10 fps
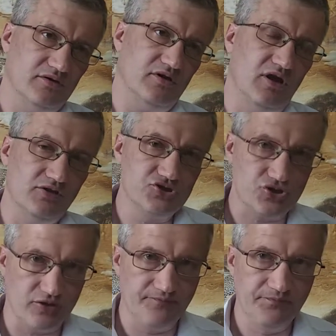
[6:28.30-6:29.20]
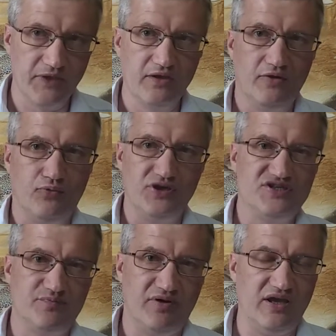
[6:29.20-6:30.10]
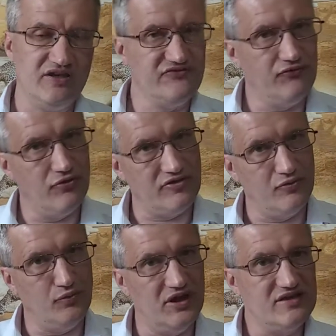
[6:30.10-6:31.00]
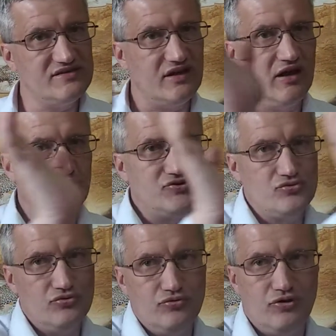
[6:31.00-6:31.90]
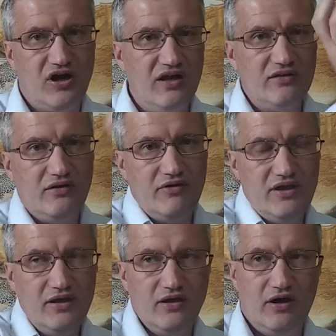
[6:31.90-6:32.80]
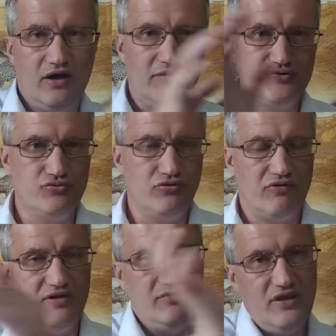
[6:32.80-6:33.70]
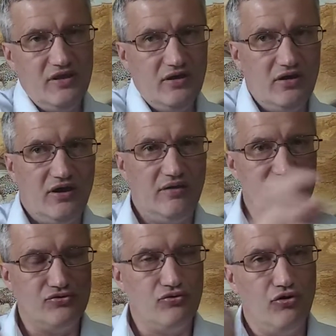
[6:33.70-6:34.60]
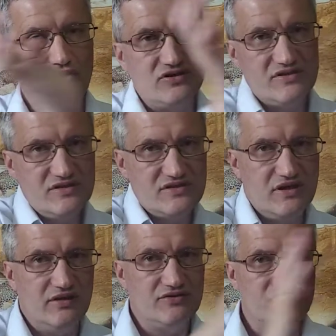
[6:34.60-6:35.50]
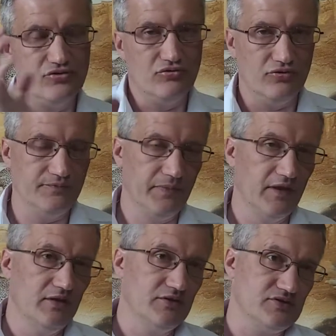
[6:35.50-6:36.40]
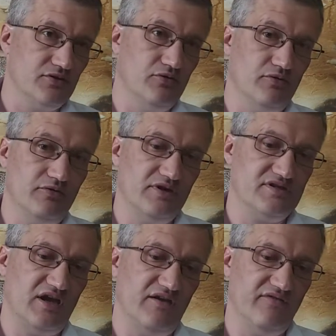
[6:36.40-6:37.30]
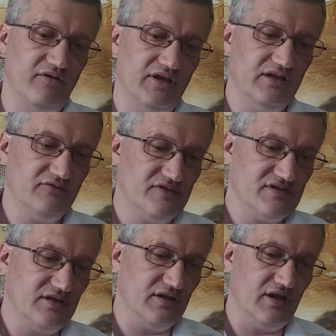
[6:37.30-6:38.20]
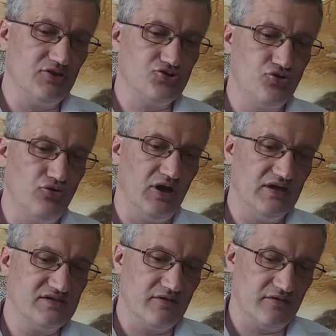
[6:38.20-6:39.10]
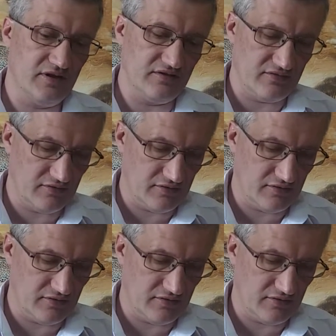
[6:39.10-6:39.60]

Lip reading: culture, which spread further west up to Hungary, up to Crimea, up to Caucasus, and so on. So these are very interesting and show us that